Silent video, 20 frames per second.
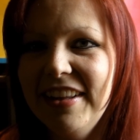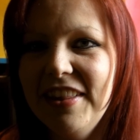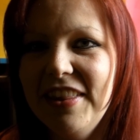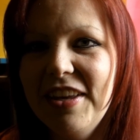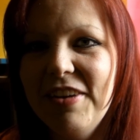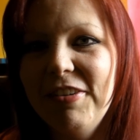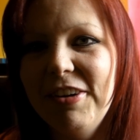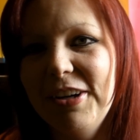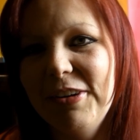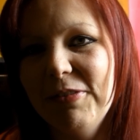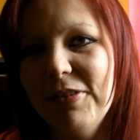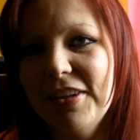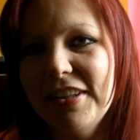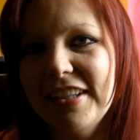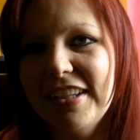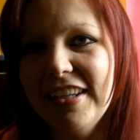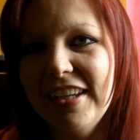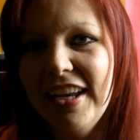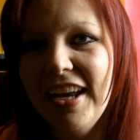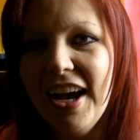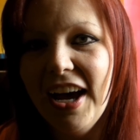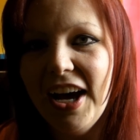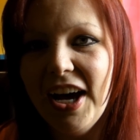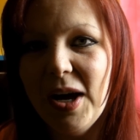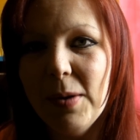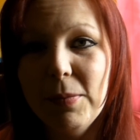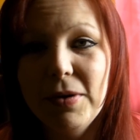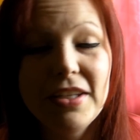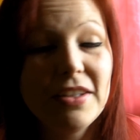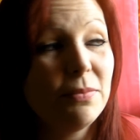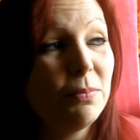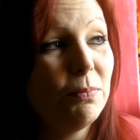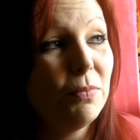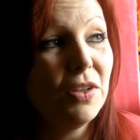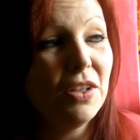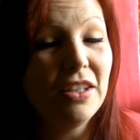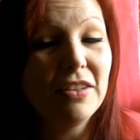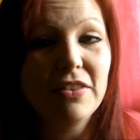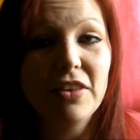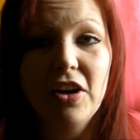They're really funny. Um, it's,
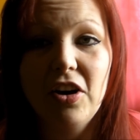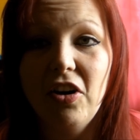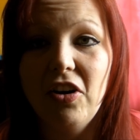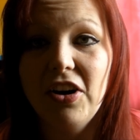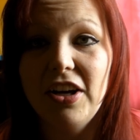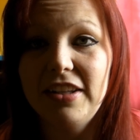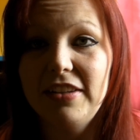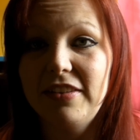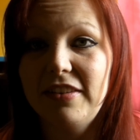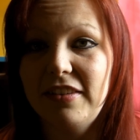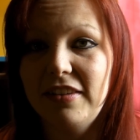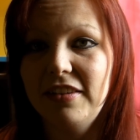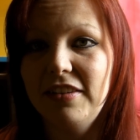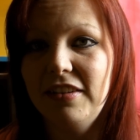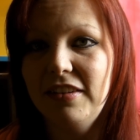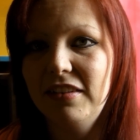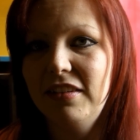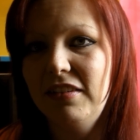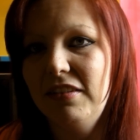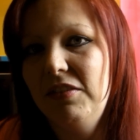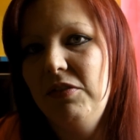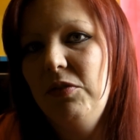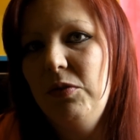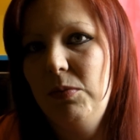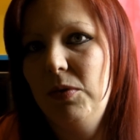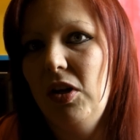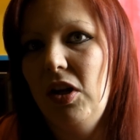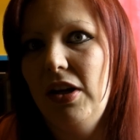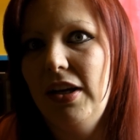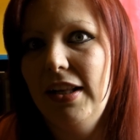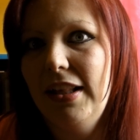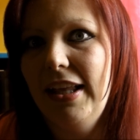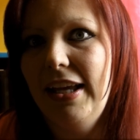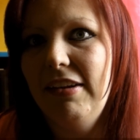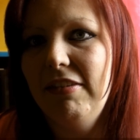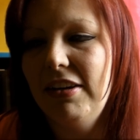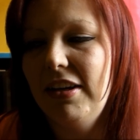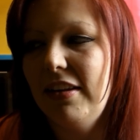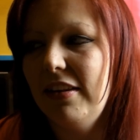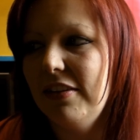it's the guys from the local
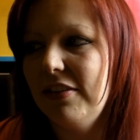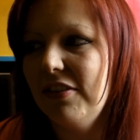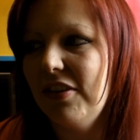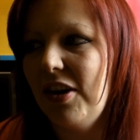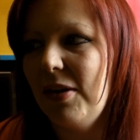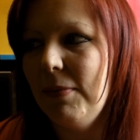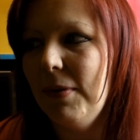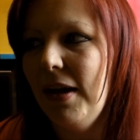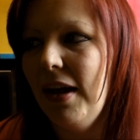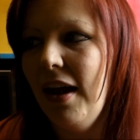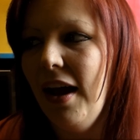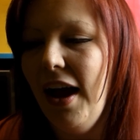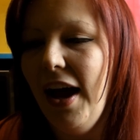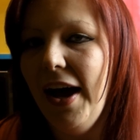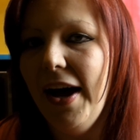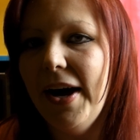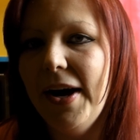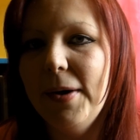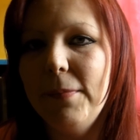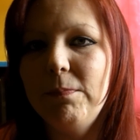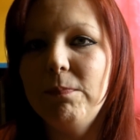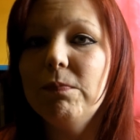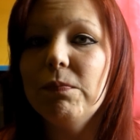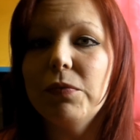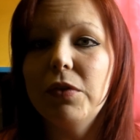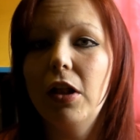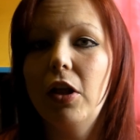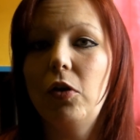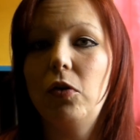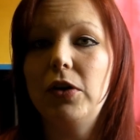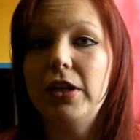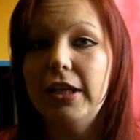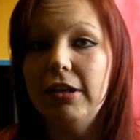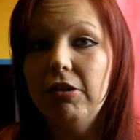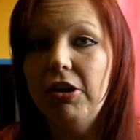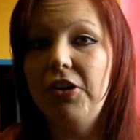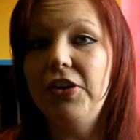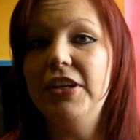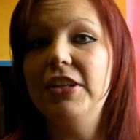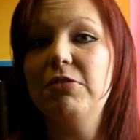area this time. Um, local
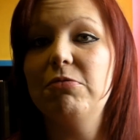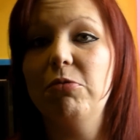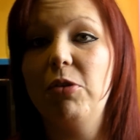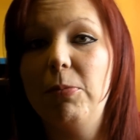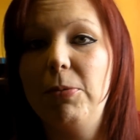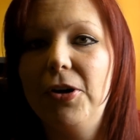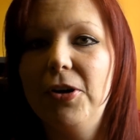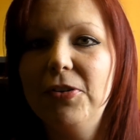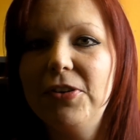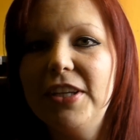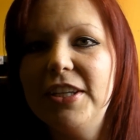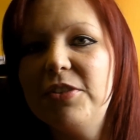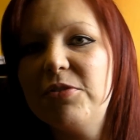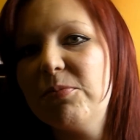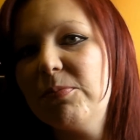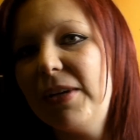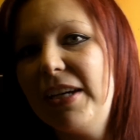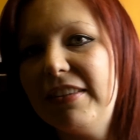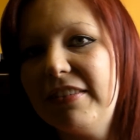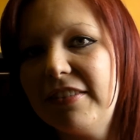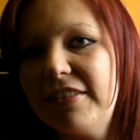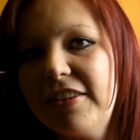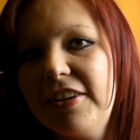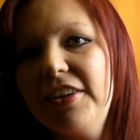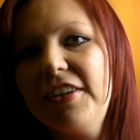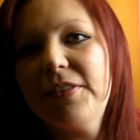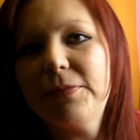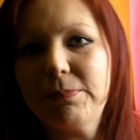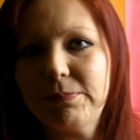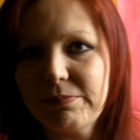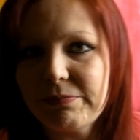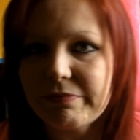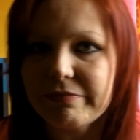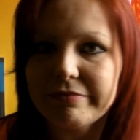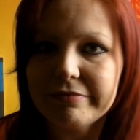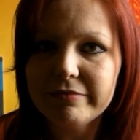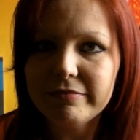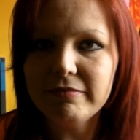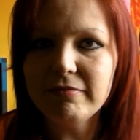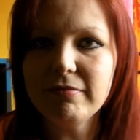hero is Rob Holte, he's from Basingstoke.
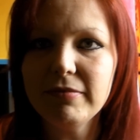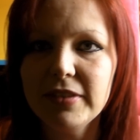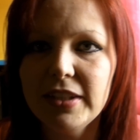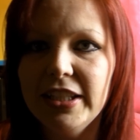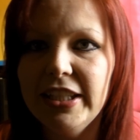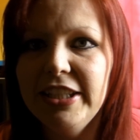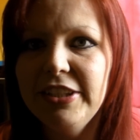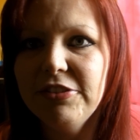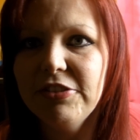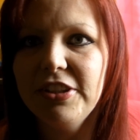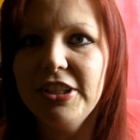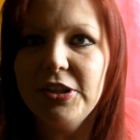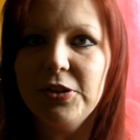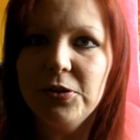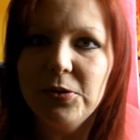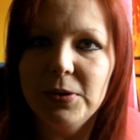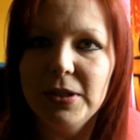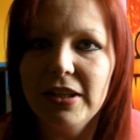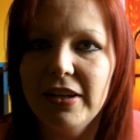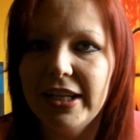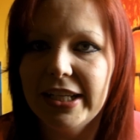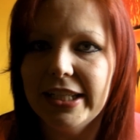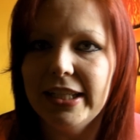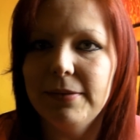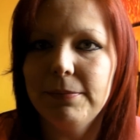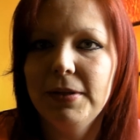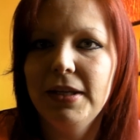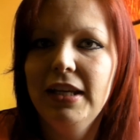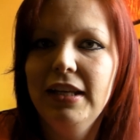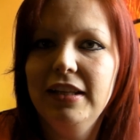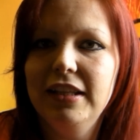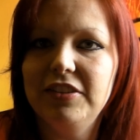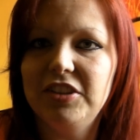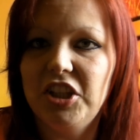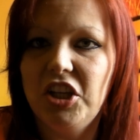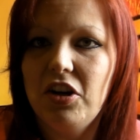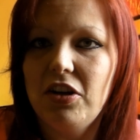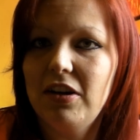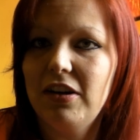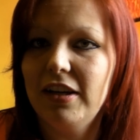He's really cool, we like him. There's a
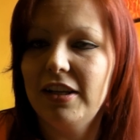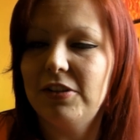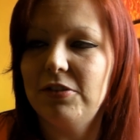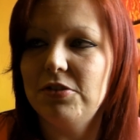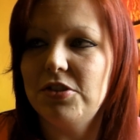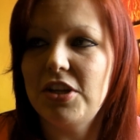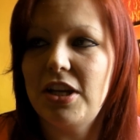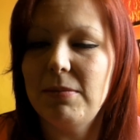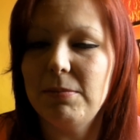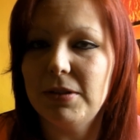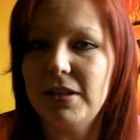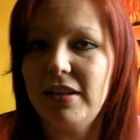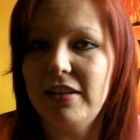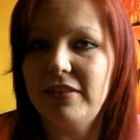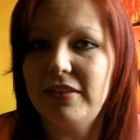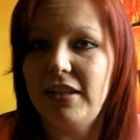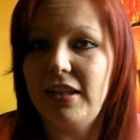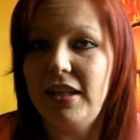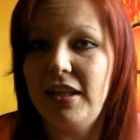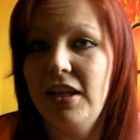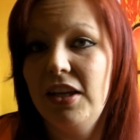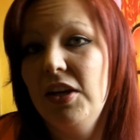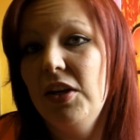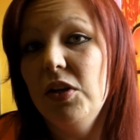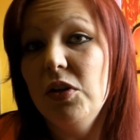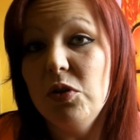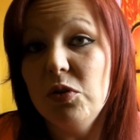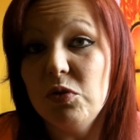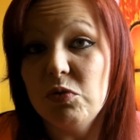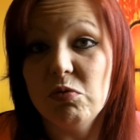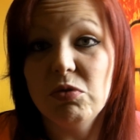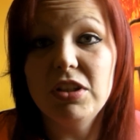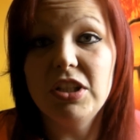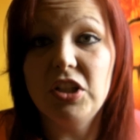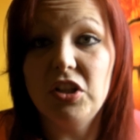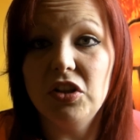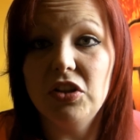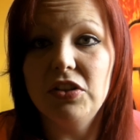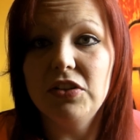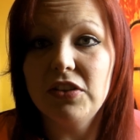young guy called Jake McClusky who's really
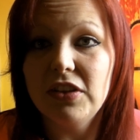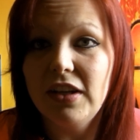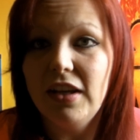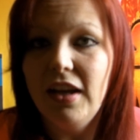good.